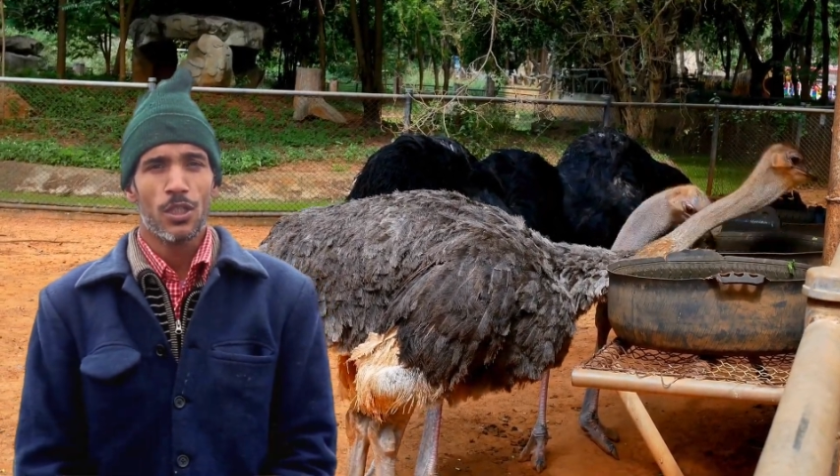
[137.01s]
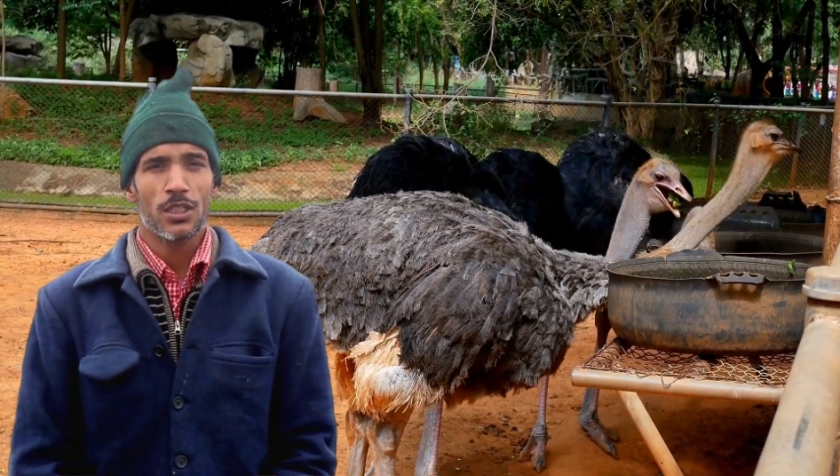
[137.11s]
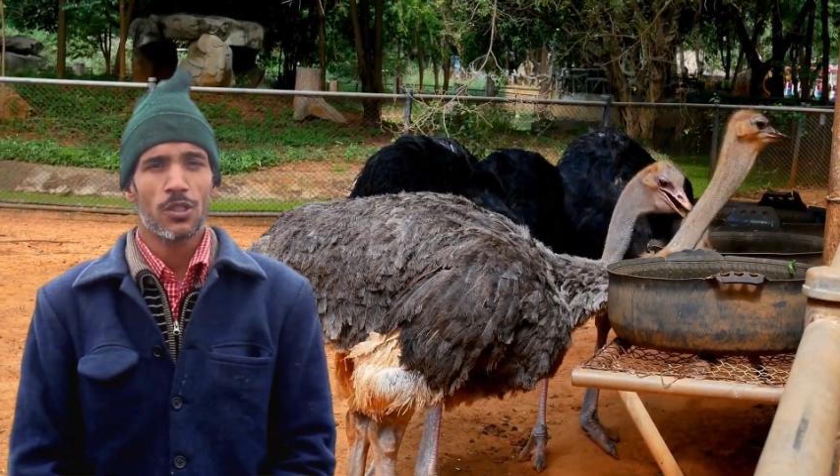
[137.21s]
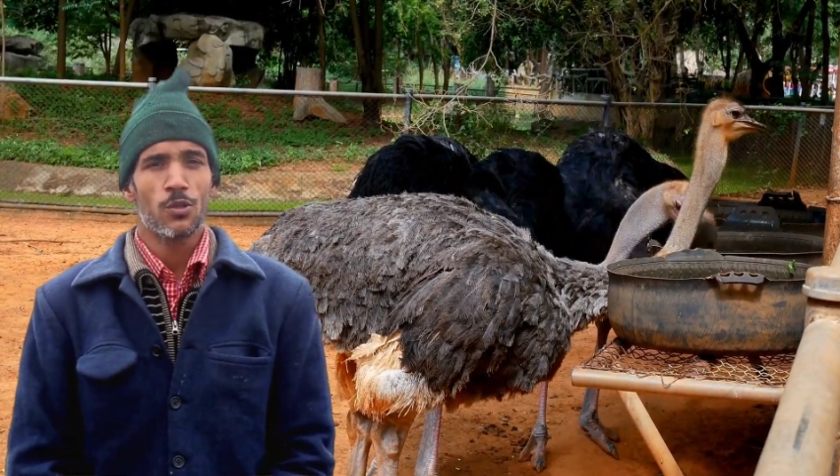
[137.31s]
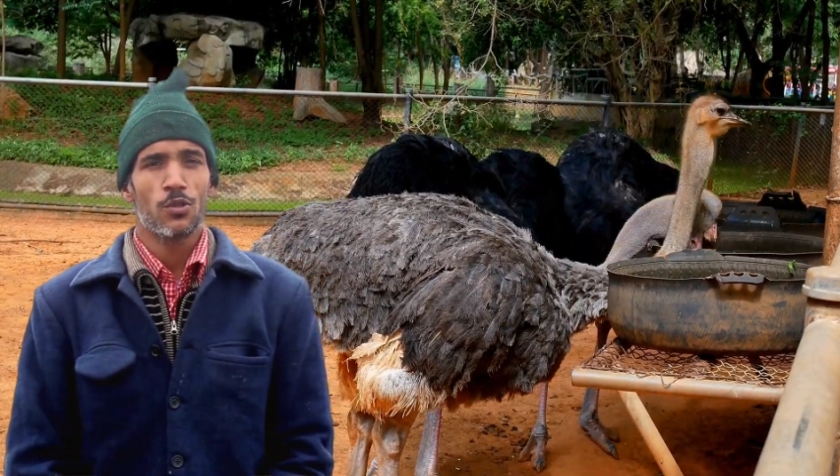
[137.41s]

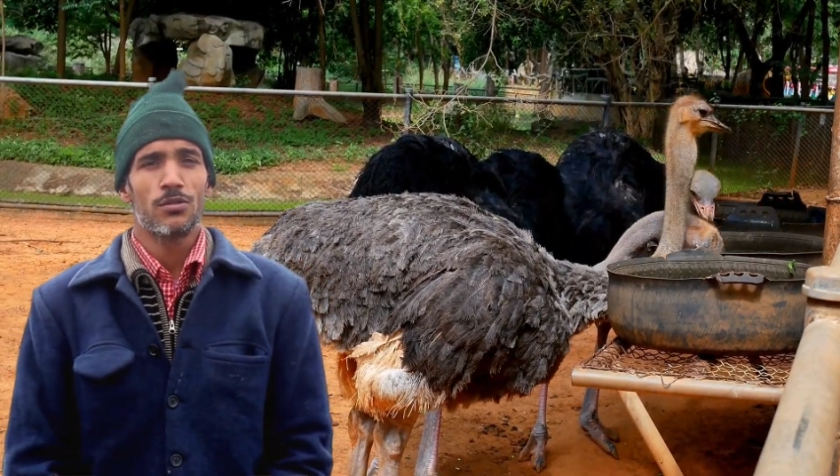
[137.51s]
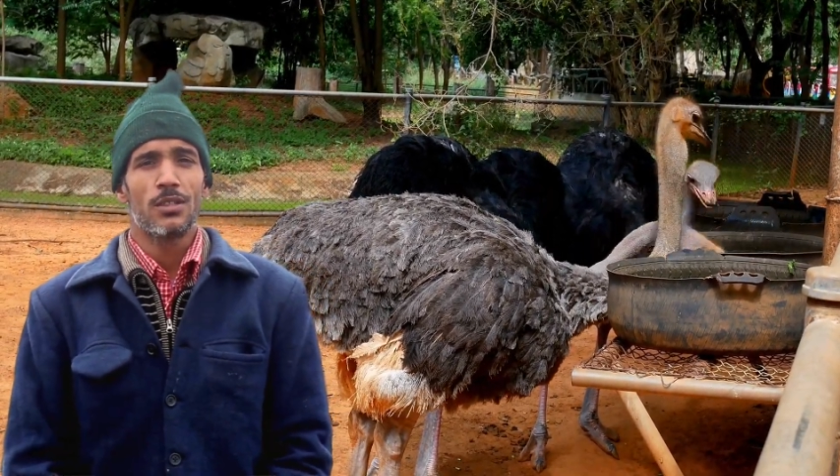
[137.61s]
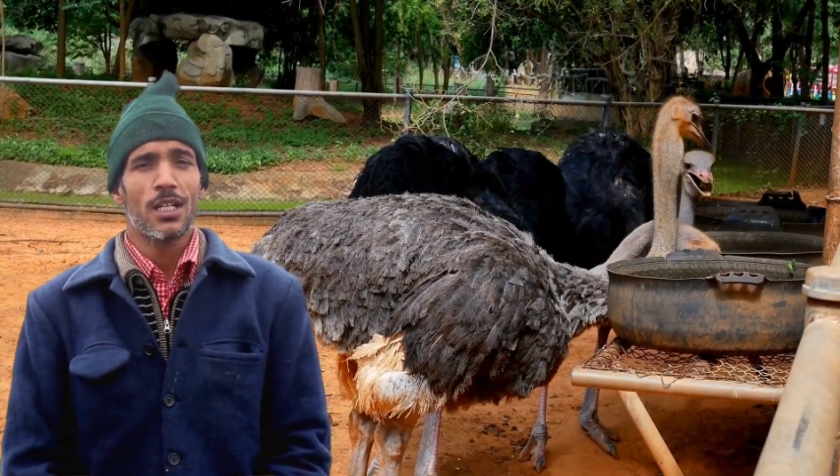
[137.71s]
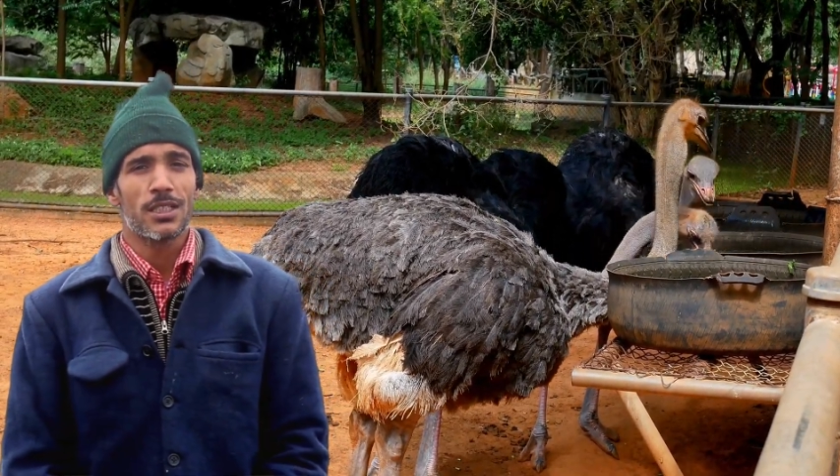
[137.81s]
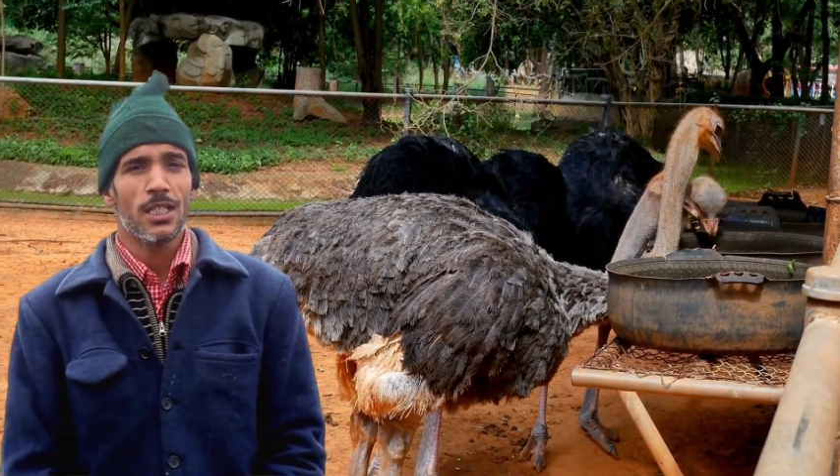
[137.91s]
using
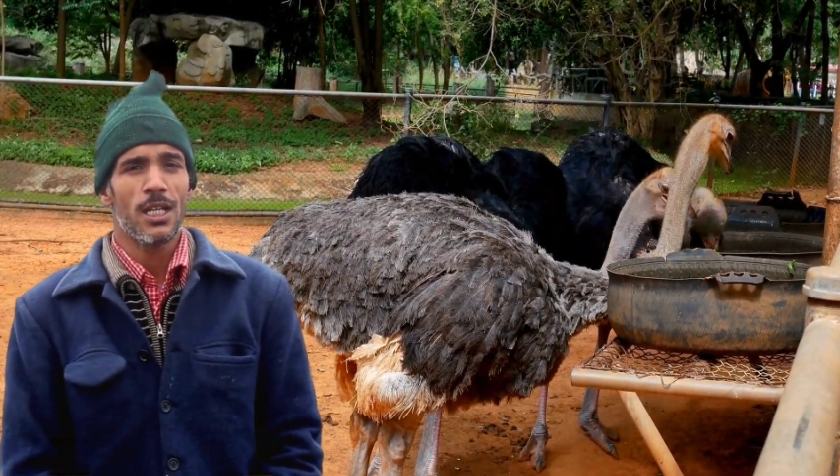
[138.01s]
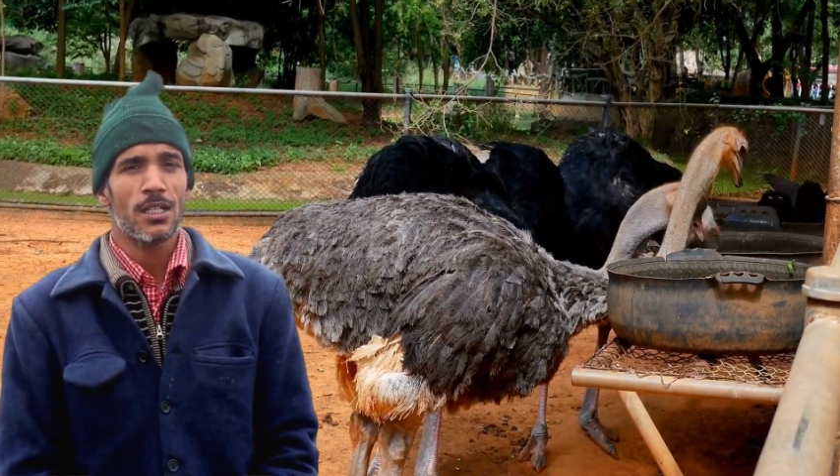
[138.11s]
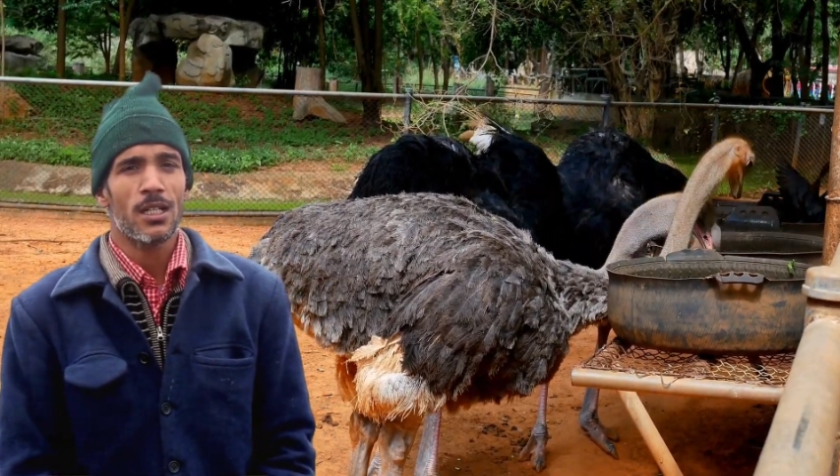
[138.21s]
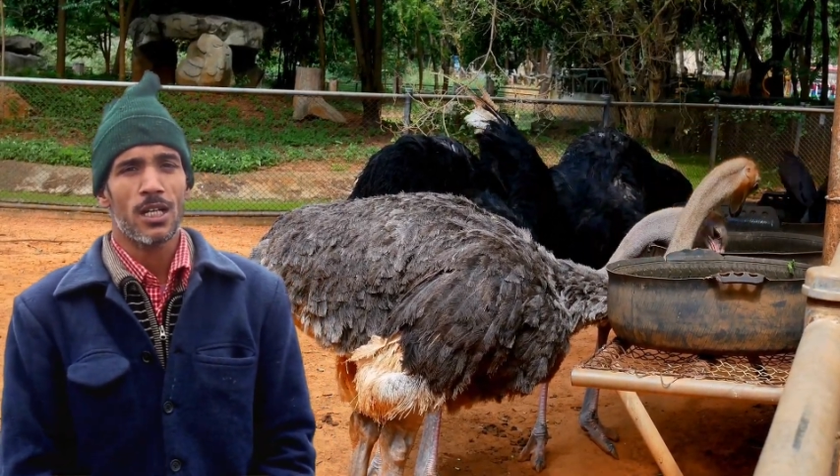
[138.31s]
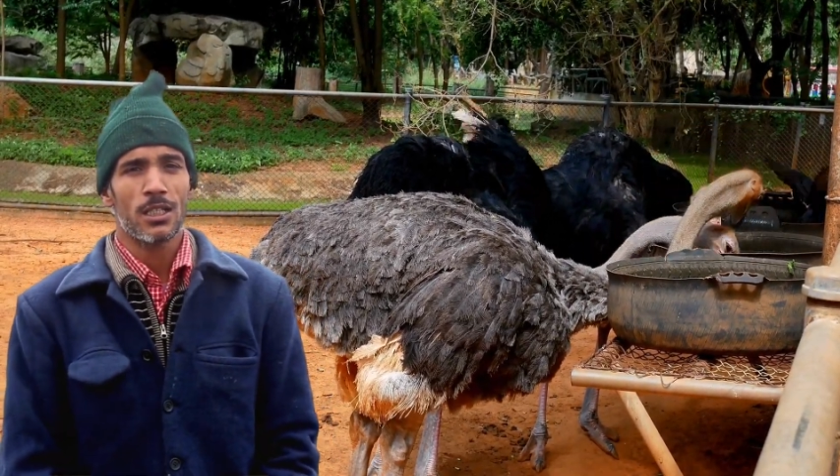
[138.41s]

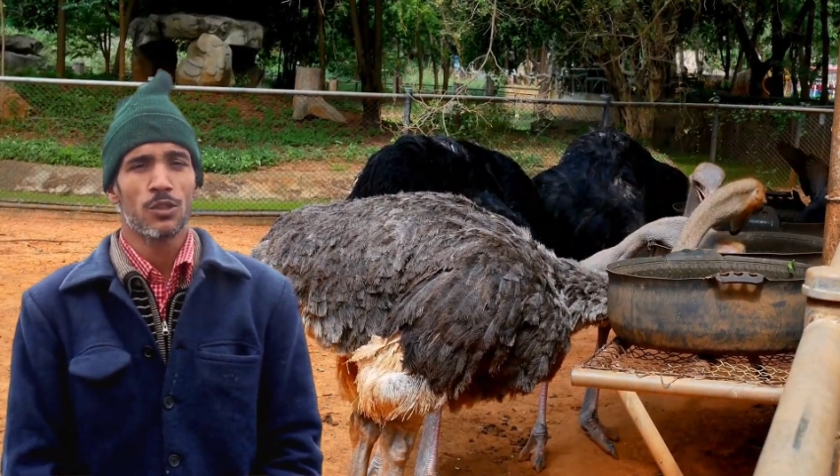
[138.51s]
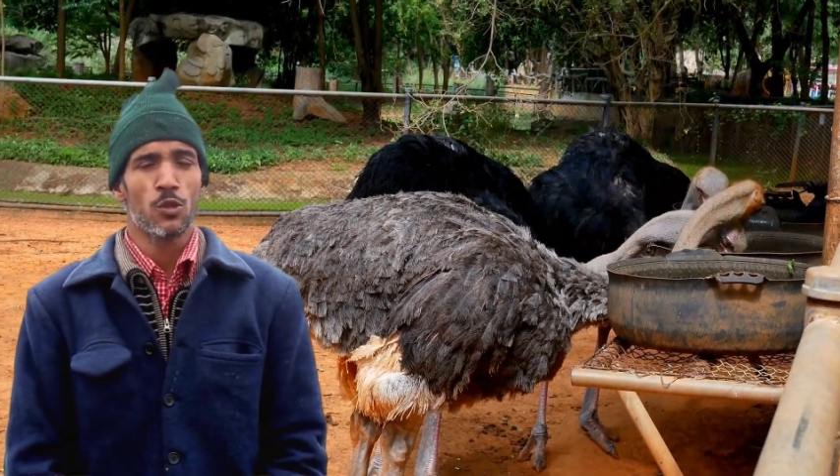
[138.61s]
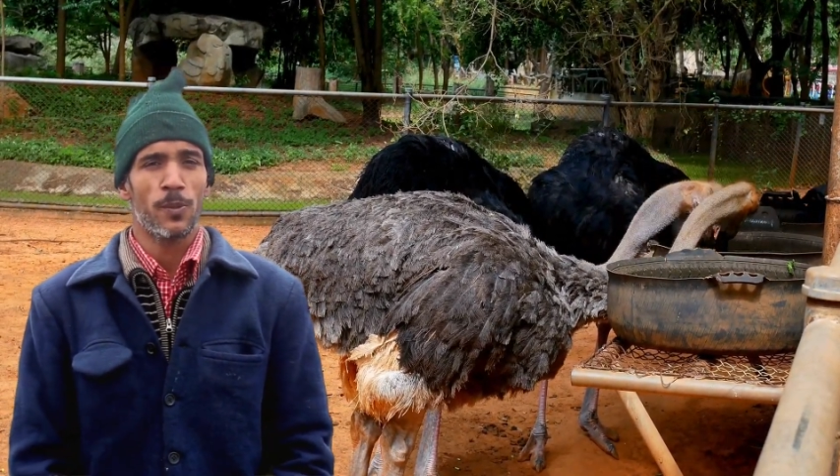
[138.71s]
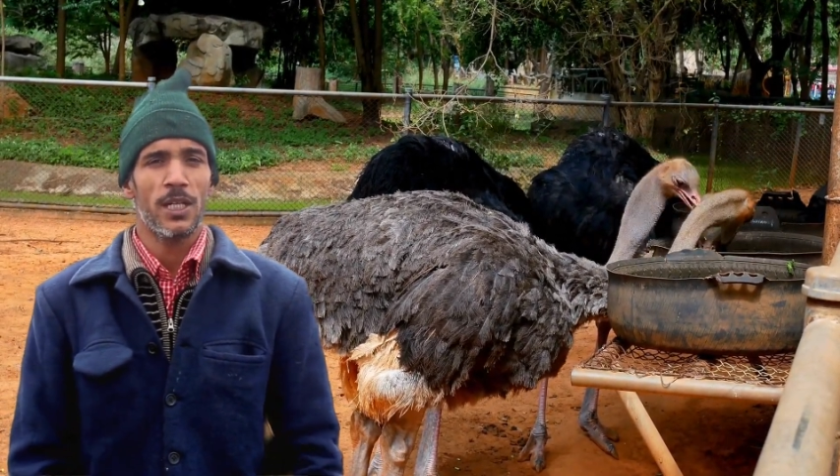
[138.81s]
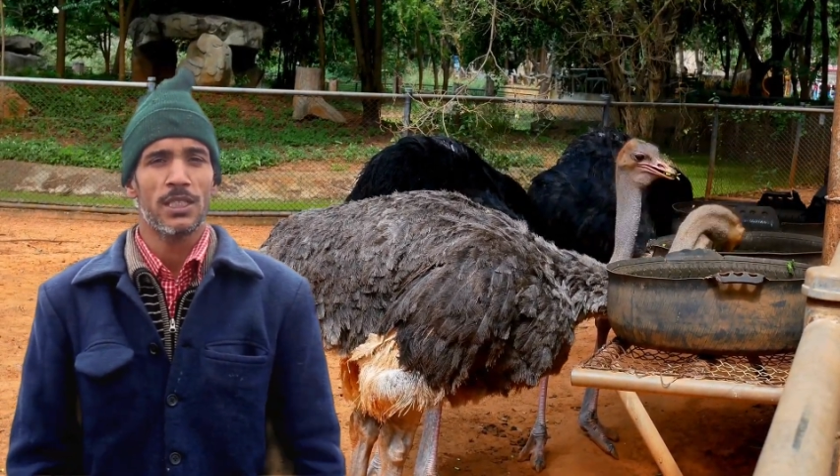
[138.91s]
eco-friendly
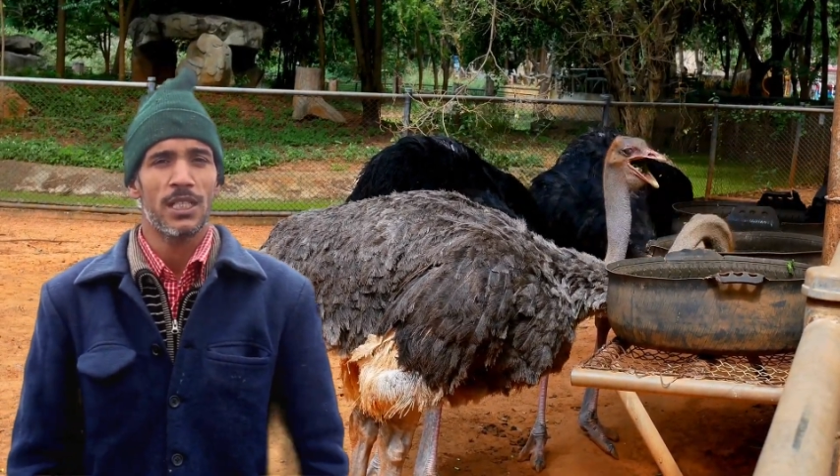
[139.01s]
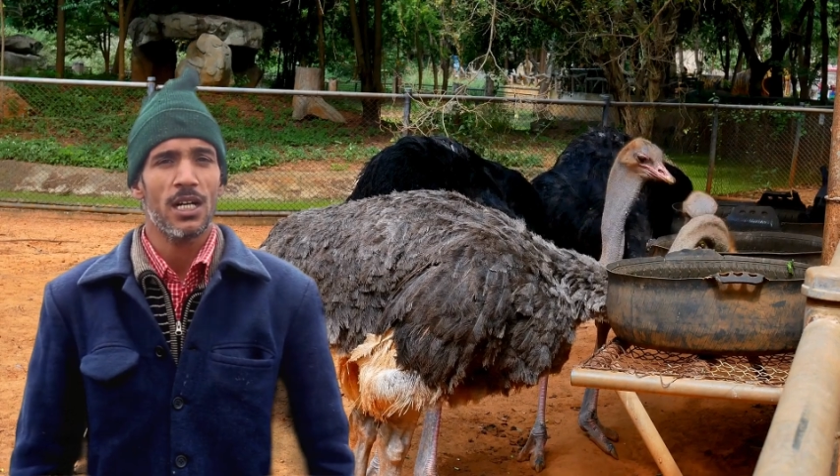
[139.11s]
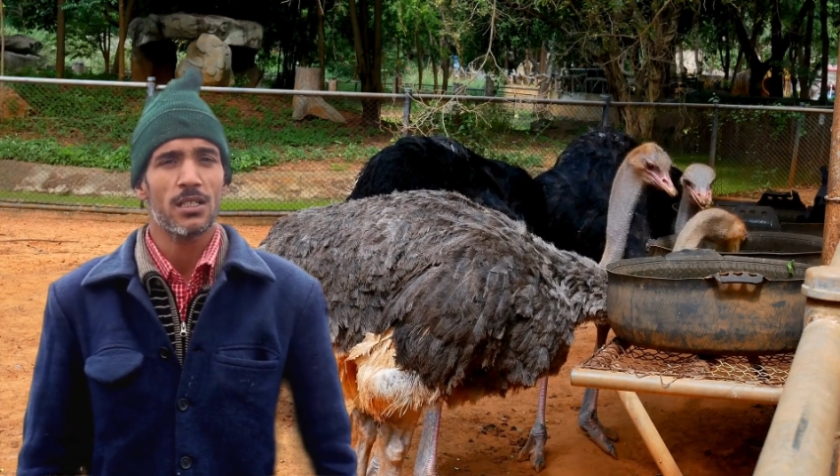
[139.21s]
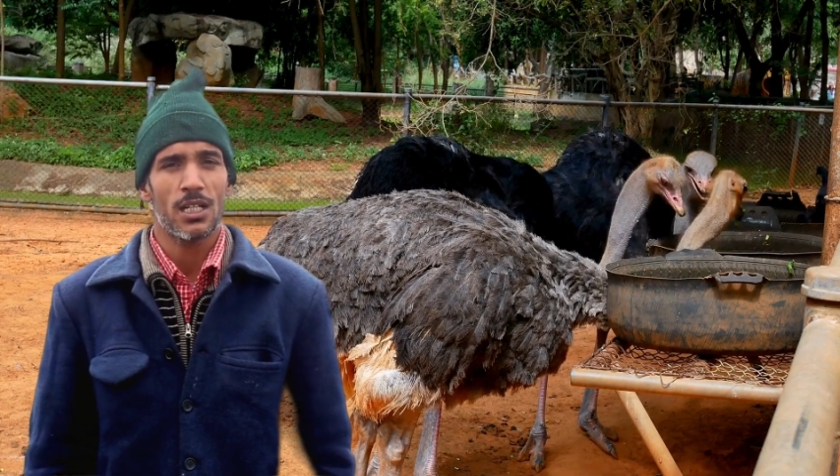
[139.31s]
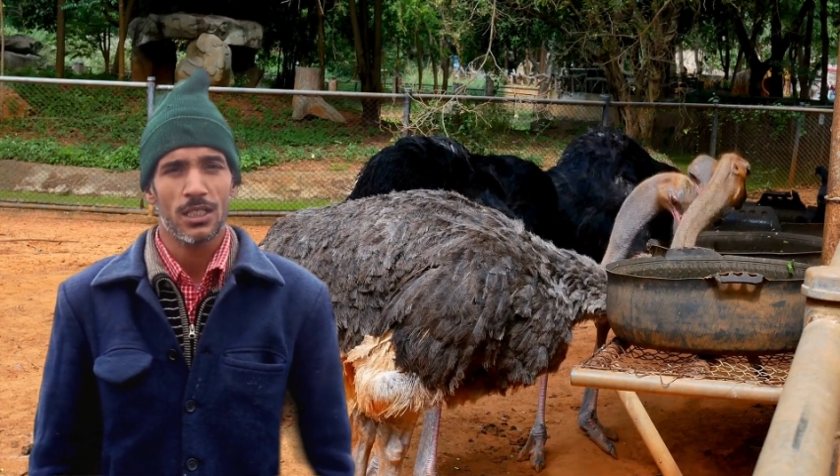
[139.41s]

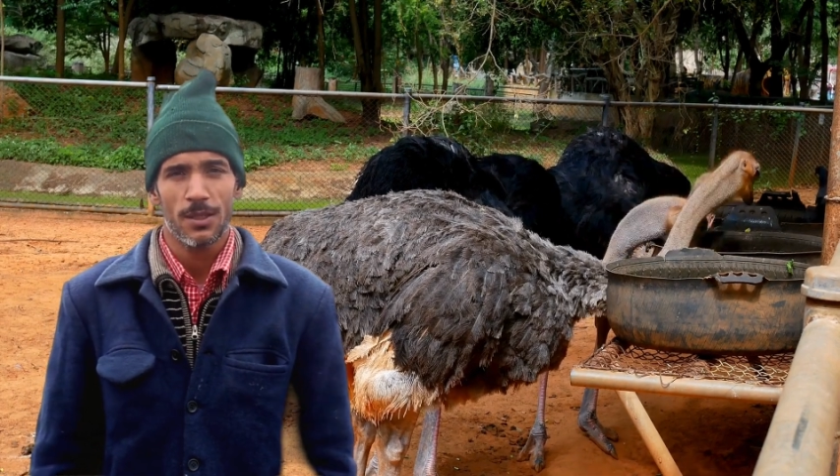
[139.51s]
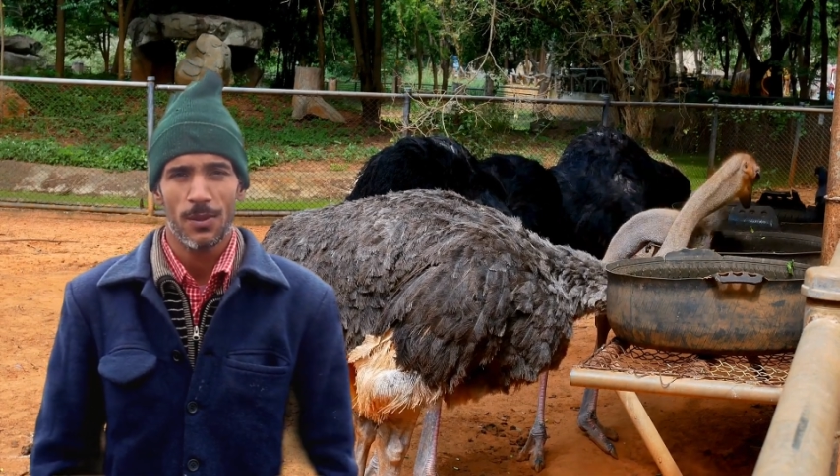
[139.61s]
practices.